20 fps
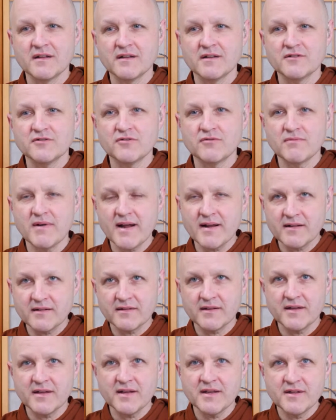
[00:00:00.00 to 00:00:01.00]

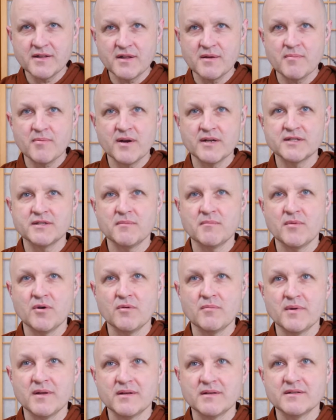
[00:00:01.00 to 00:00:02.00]
directly in the present
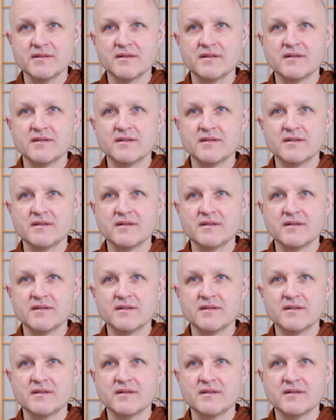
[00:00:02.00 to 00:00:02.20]
moment,